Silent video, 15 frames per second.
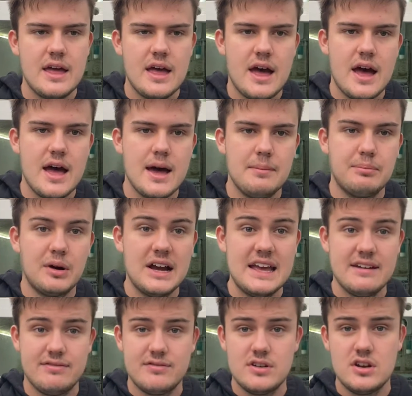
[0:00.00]
but
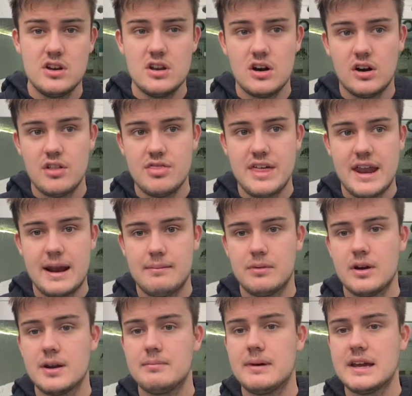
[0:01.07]
if not, then I'm
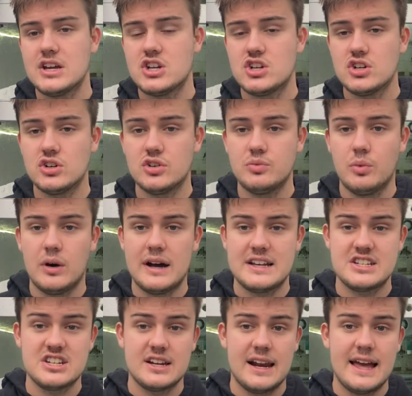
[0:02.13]
going to make sure what I
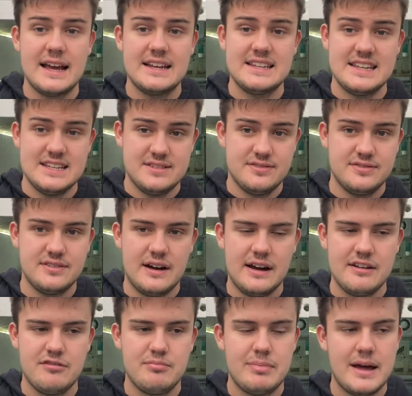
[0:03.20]
select is
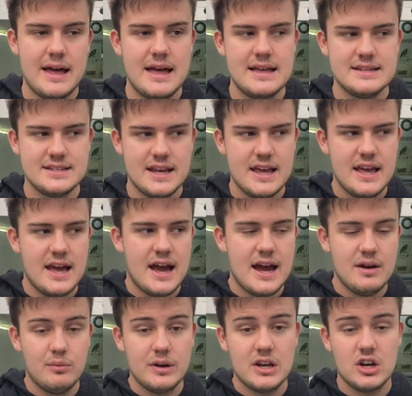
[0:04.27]
5 pairs,
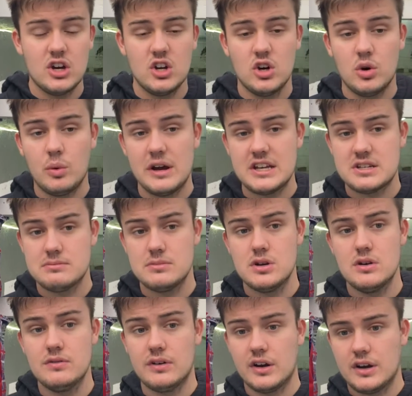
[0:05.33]
and we can always
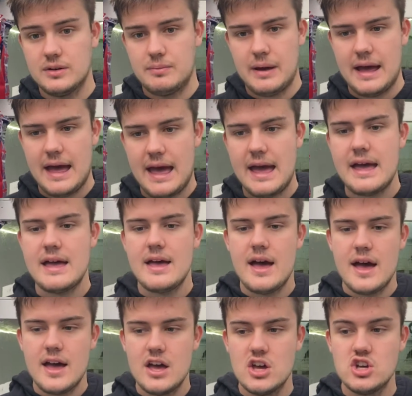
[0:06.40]
move on a pair
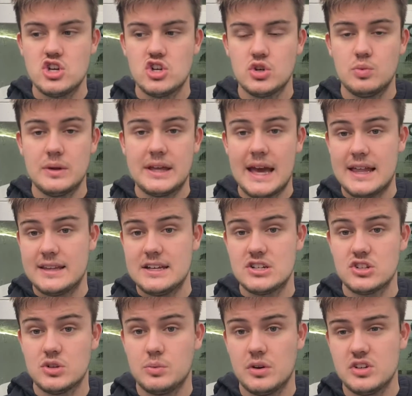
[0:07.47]
should we get these
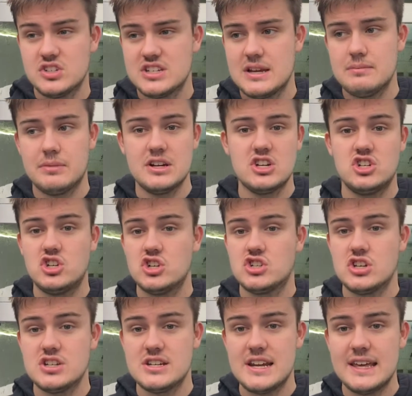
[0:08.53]
other ones in. But it's just
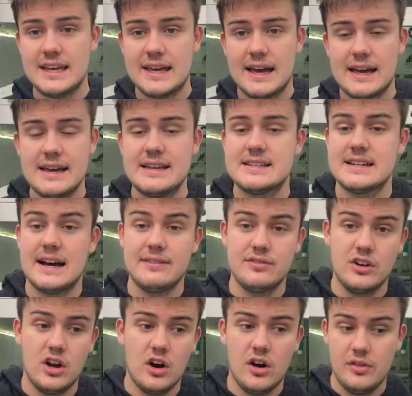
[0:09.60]
as an in case I've
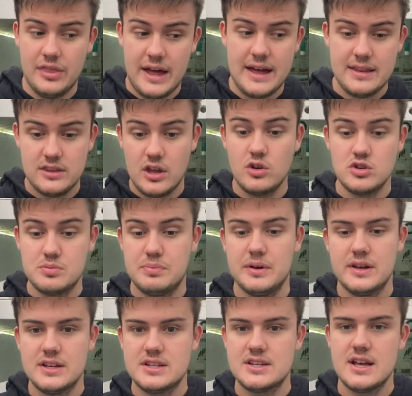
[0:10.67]
got those
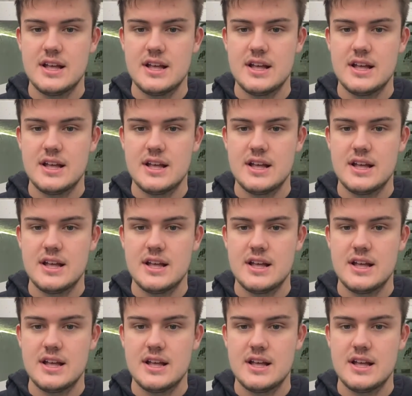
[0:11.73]
birds